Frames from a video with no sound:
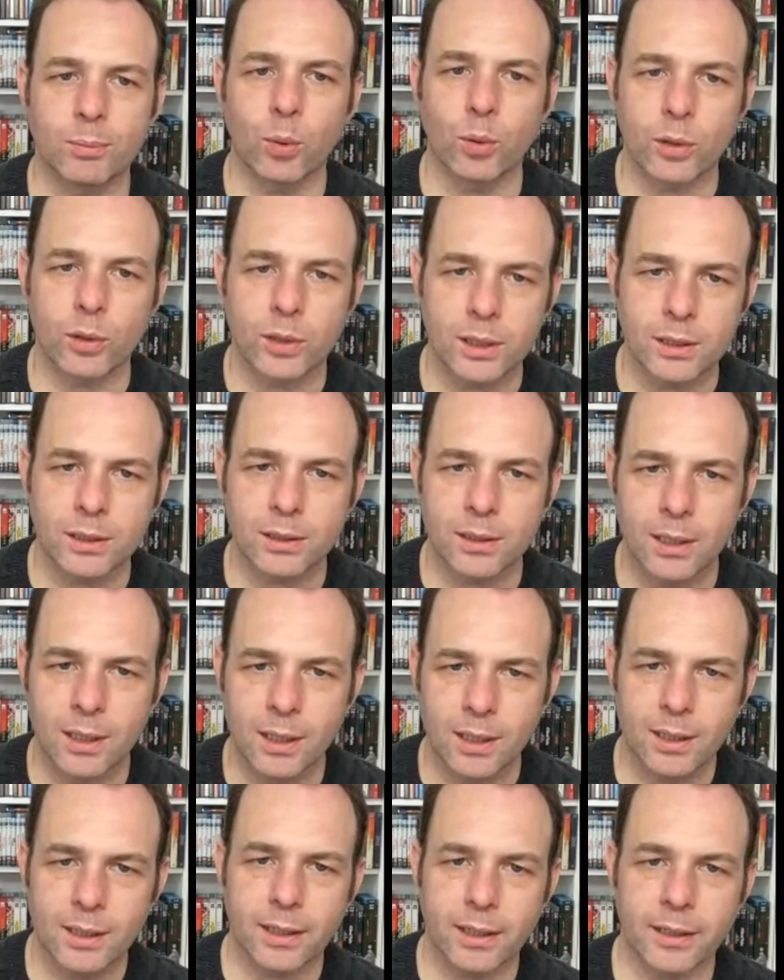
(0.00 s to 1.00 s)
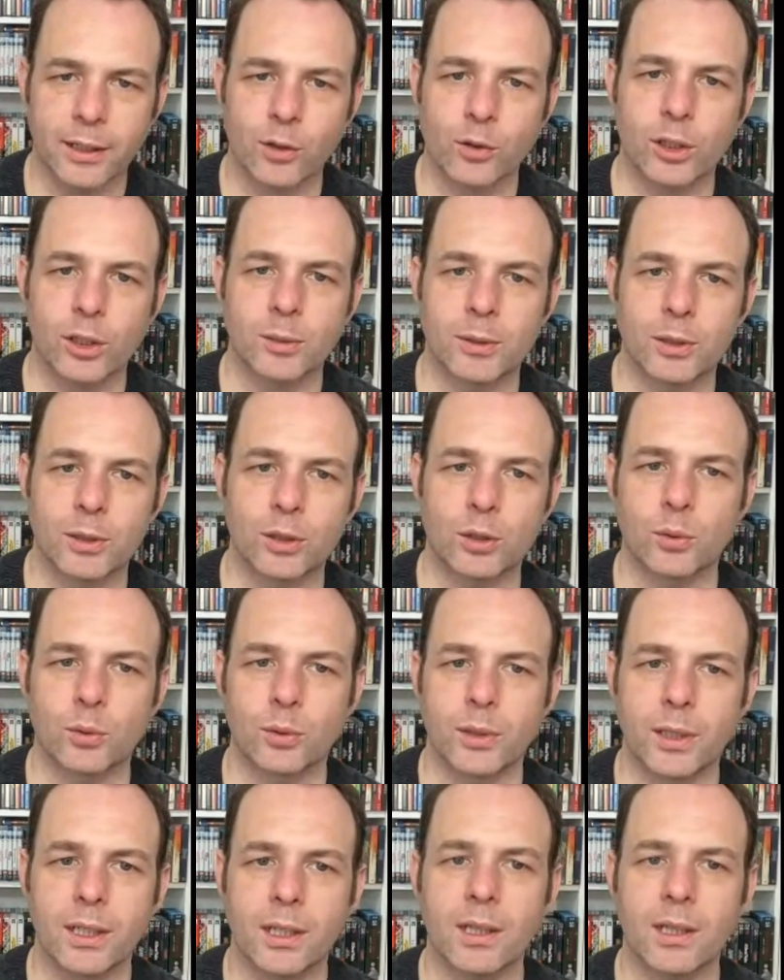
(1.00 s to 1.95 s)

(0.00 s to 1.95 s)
Porky's and A Christmas Story,